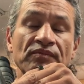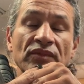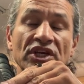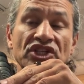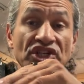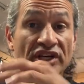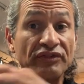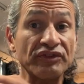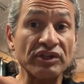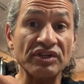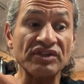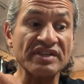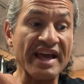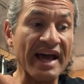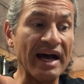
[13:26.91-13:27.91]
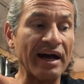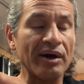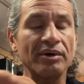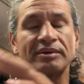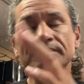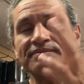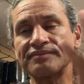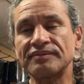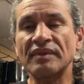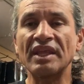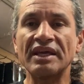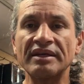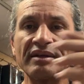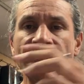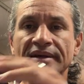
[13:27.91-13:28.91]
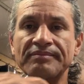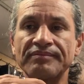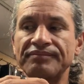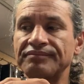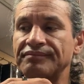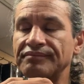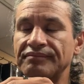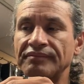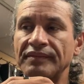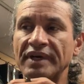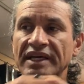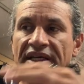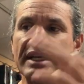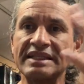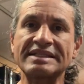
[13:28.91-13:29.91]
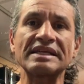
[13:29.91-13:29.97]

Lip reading: shifters now, it's